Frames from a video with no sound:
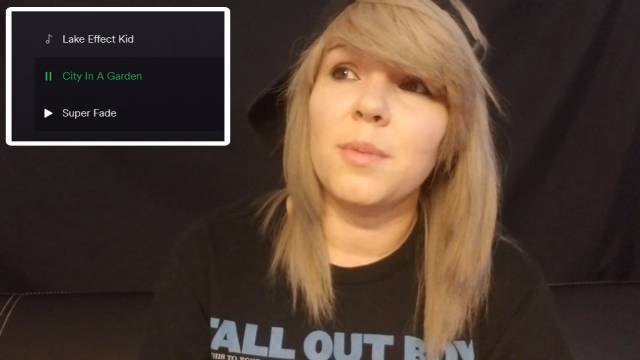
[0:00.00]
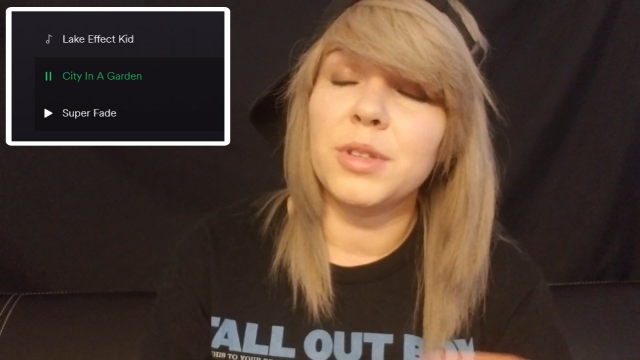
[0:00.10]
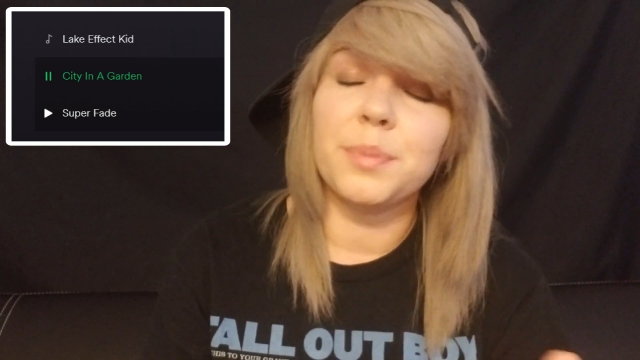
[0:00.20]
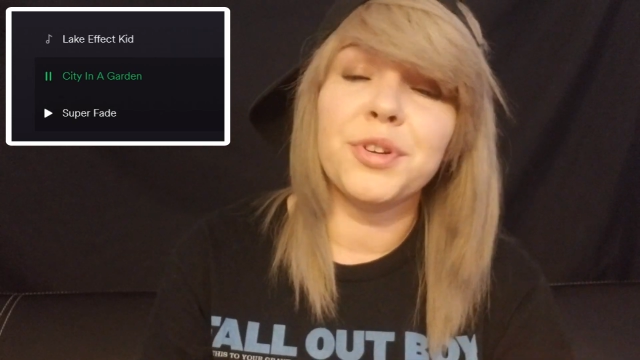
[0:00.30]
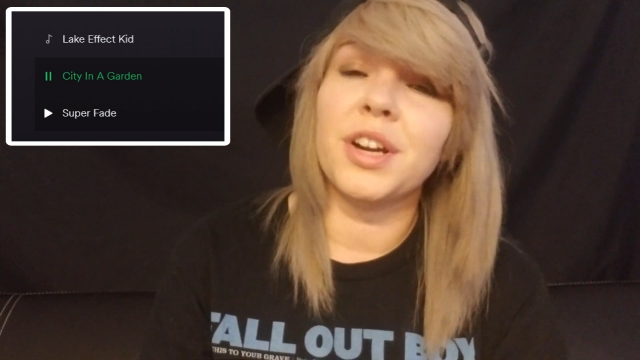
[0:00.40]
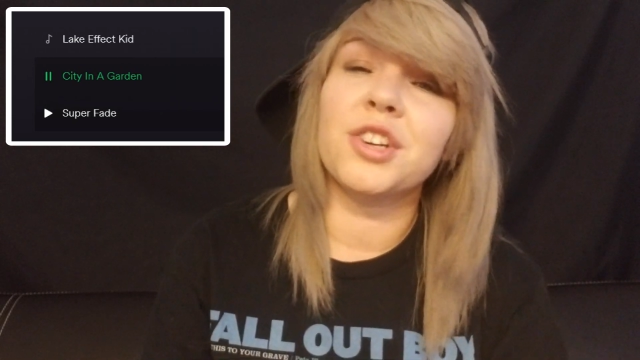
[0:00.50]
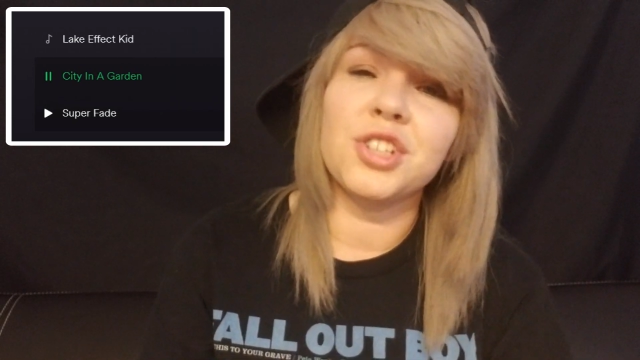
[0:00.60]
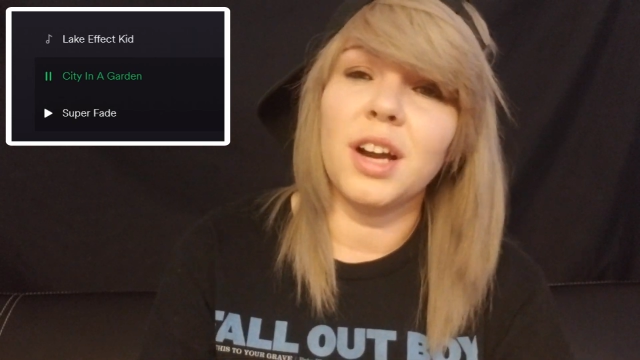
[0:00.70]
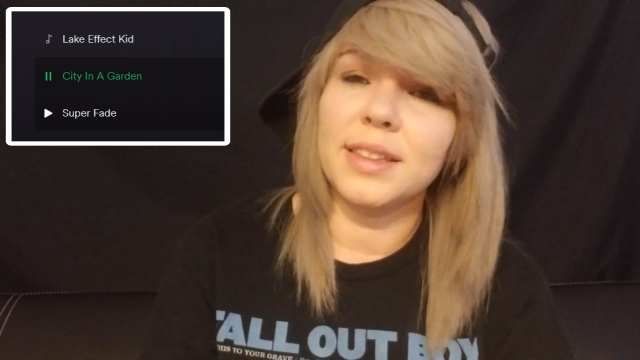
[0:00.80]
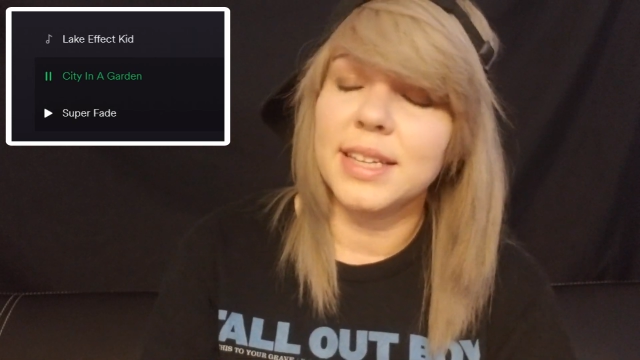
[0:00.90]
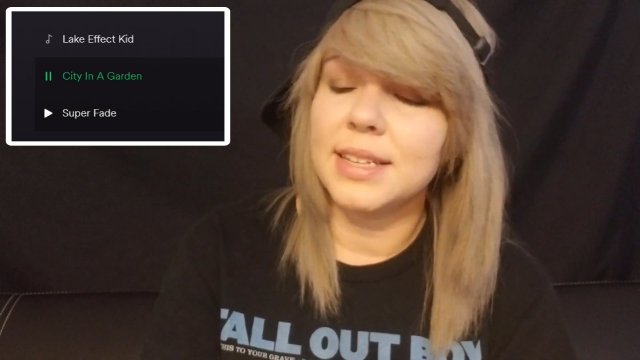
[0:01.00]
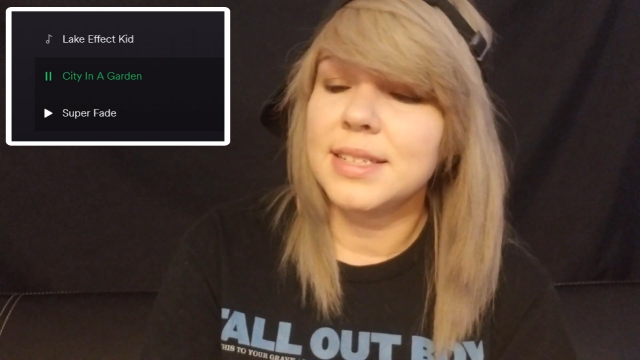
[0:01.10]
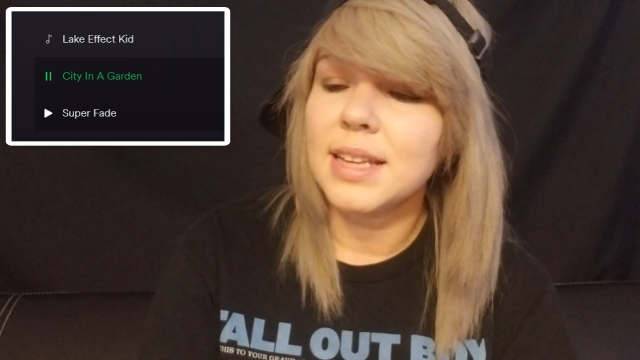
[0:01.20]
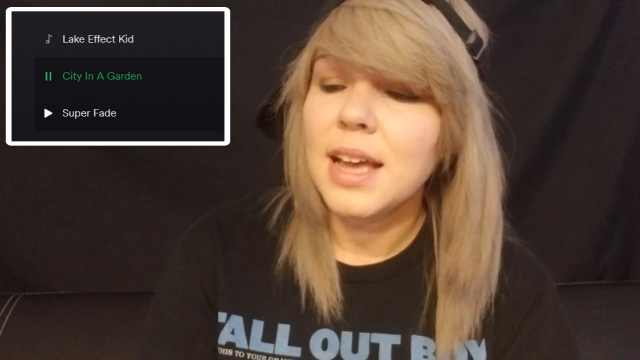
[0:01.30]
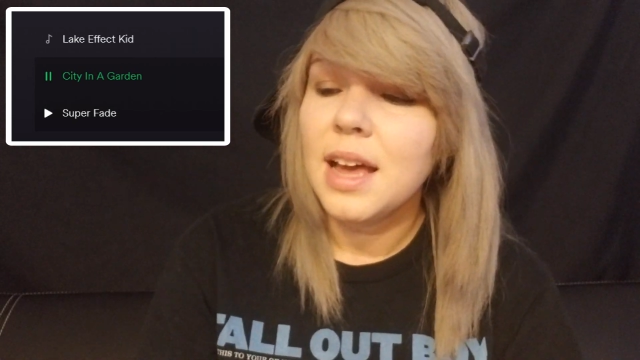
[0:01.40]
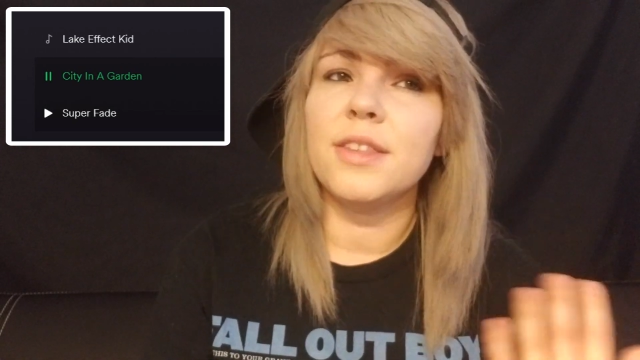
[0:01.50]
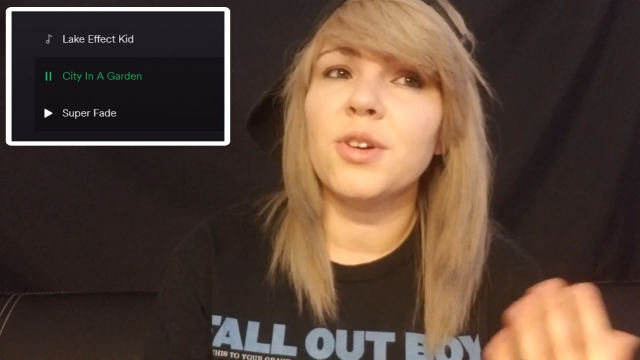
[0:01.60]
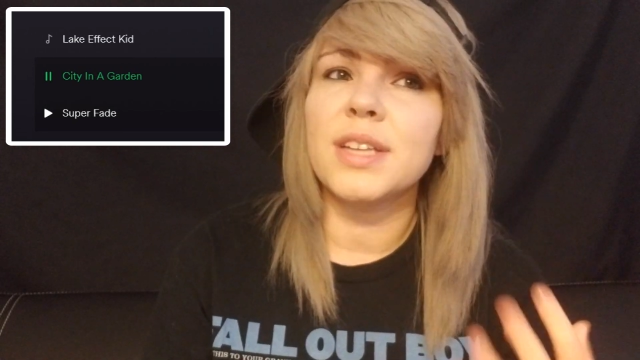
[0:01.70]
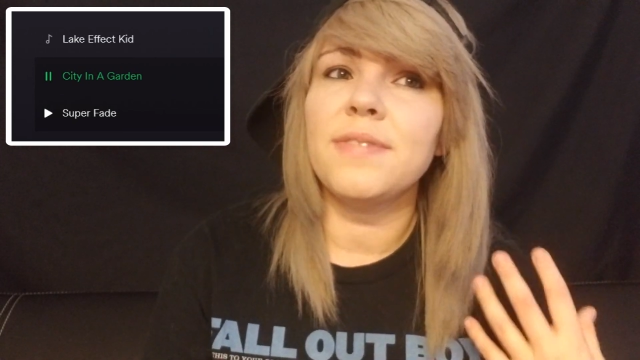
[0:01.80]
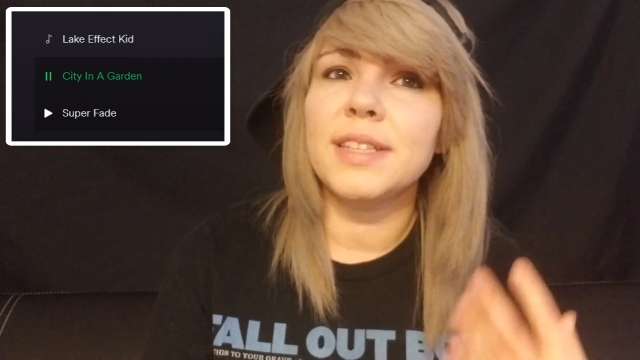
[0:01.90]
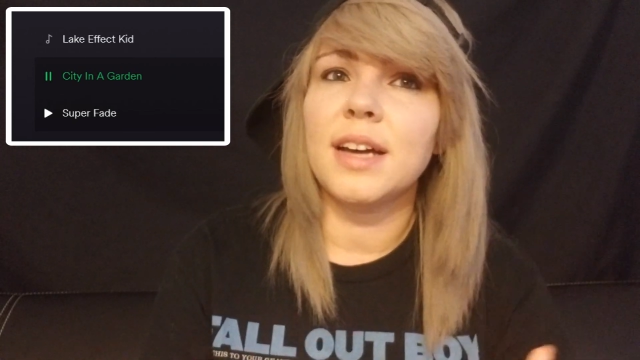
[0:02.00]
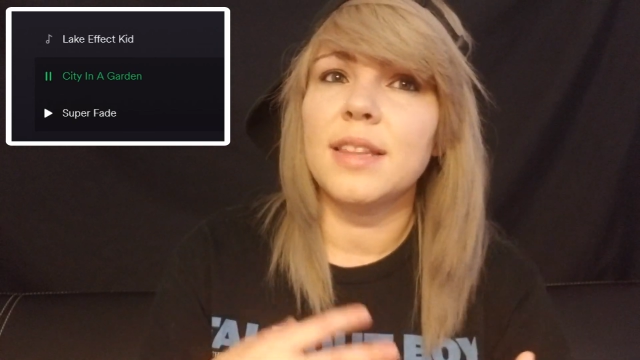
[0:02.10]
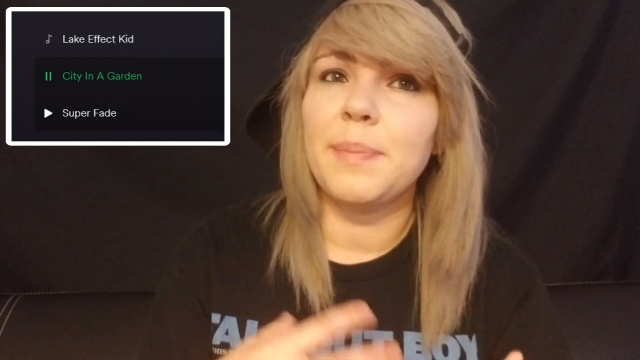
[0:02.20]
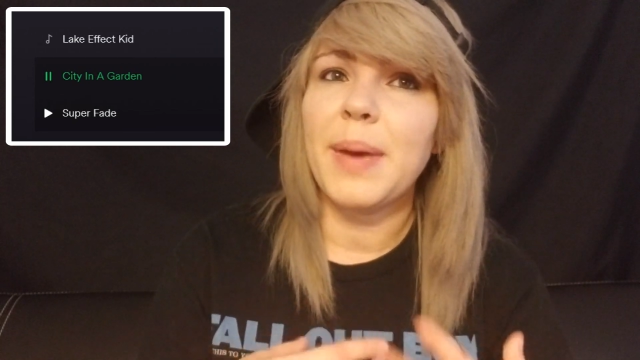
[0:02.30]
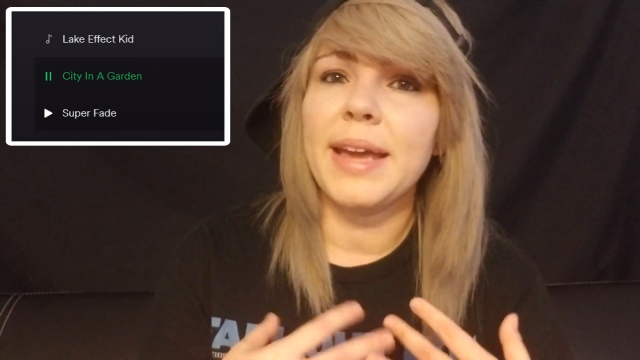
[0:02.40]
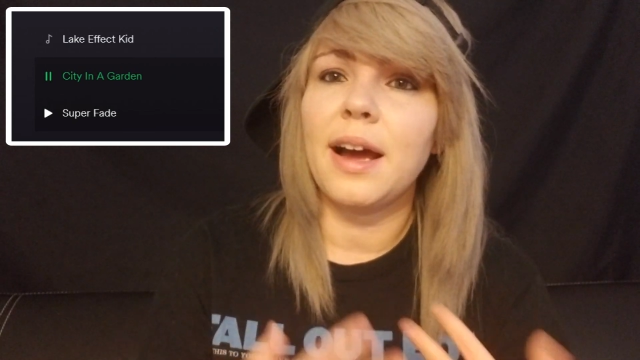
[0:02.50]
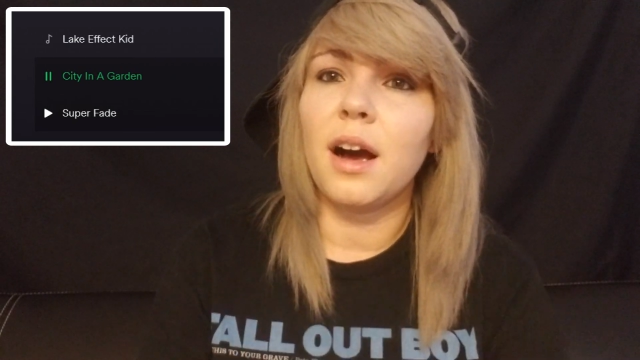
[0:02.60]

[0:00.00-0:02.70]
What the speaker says: with the production on this. You could definitely tell they paid